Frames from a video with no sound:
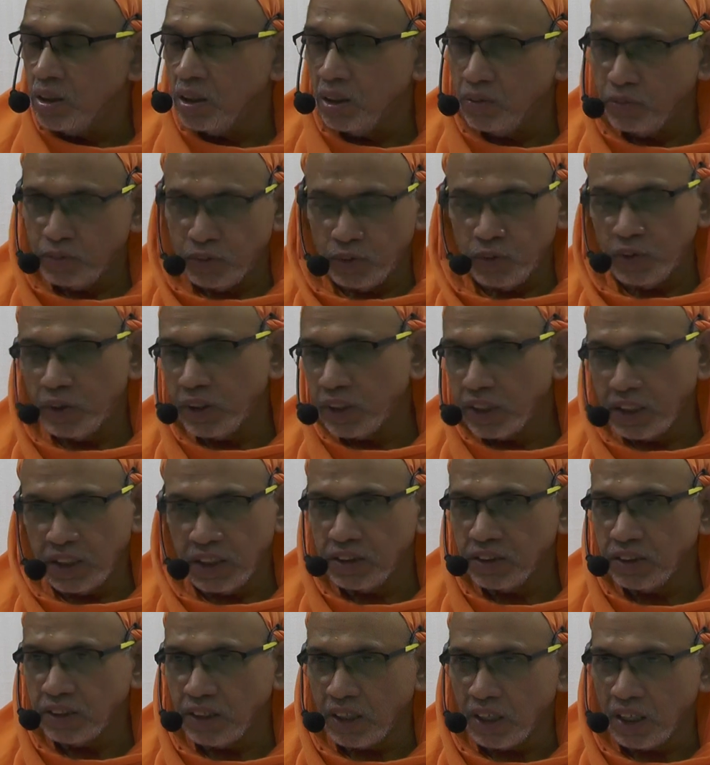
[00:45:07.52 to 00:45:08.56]
a few
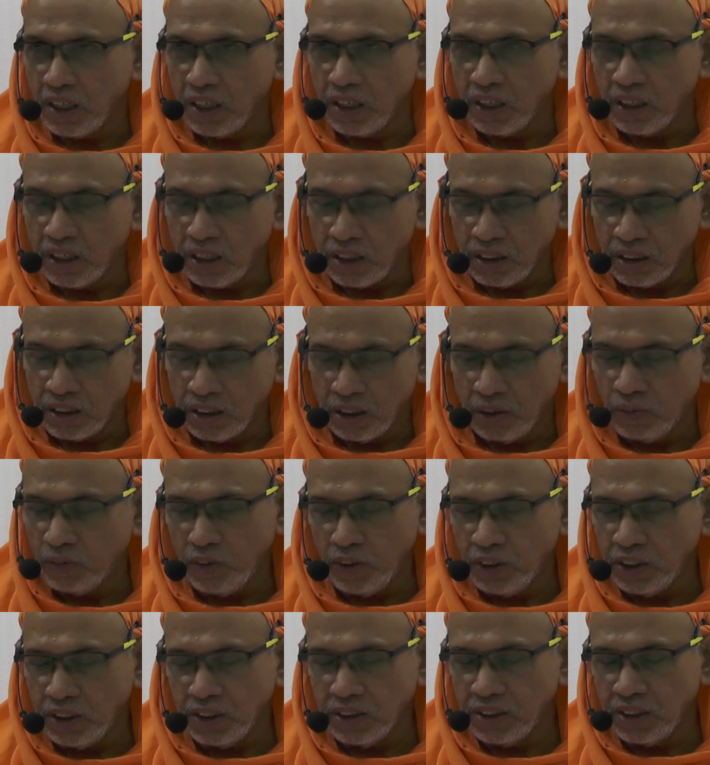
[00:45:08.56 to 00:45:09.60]
decades earlier.
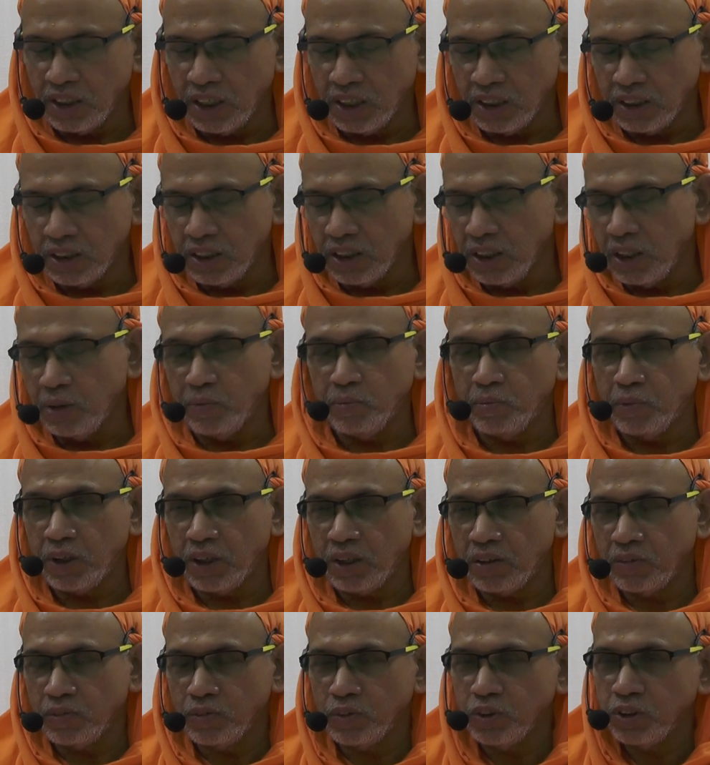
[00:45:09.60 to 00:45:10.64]
Therefore, it is not the number
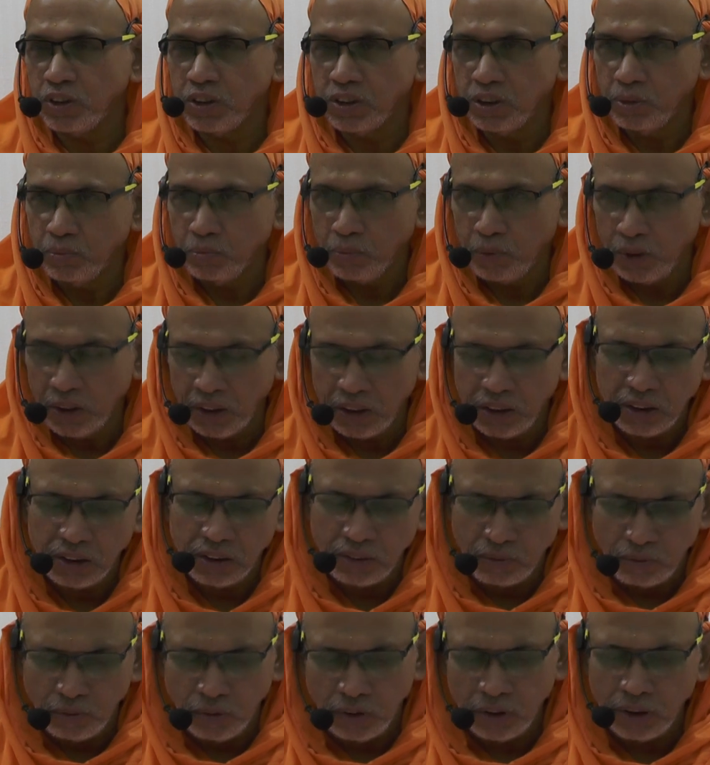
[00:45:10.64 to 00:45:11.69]
which is
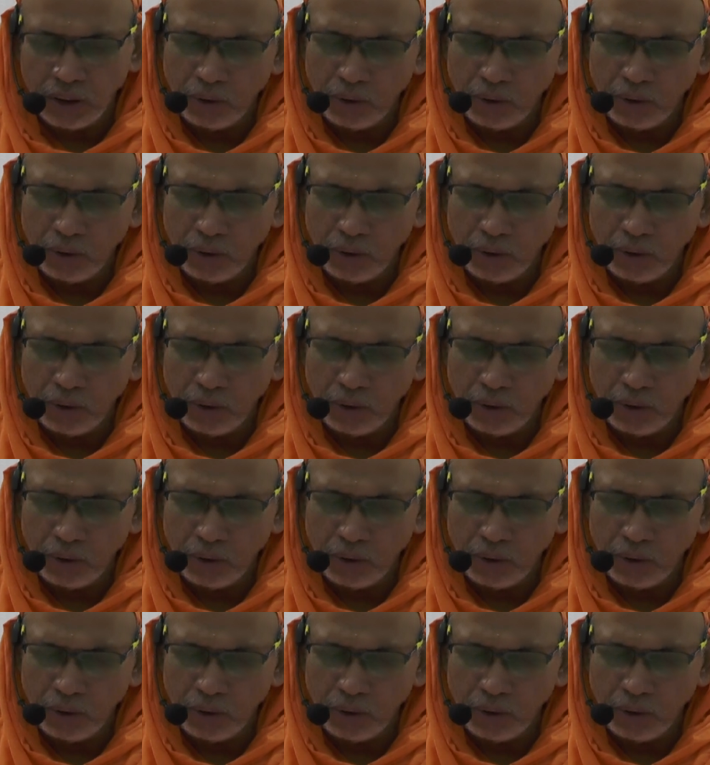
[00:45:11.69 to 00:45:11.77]
important.